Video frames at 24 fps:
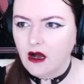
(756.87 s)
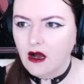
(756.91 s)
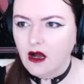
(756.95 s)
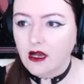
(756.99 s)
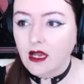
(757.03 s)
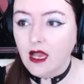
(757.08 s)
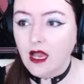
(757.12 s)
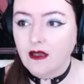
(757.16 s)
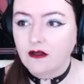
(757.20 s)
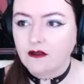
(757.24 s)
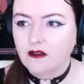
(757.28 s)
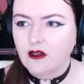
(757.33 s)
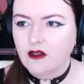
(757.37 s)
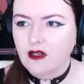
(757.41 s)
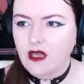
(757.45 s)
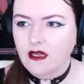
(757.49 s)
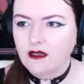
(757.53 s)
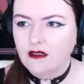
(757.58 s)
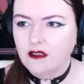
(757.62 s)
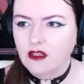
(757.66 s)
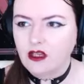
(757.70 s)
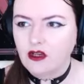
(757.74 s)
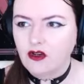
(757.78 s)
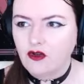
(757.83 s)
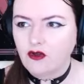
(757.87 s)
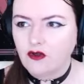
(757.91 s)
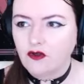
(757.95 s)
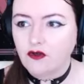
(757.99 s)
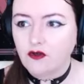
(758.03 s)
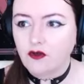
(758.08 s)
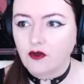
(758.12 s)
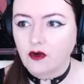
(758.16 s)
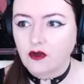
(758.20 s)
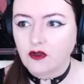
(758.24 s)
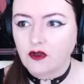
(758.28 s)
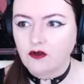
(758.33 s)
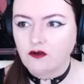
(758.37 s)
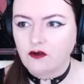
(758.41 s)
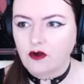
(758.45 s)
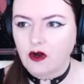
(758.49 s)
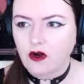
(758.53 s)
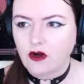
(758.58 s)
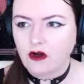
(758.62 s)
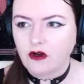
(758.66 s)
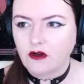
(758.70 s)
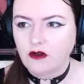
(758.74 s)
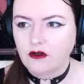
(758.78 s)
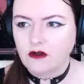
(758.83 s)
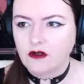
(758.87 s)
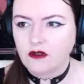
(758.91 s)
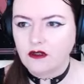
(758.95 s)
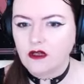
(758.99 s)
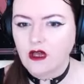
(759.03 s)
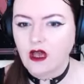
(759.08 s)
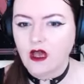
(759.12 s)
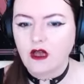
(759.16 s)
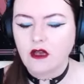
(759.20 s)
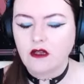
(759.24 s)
Okay, so that's the crossroads.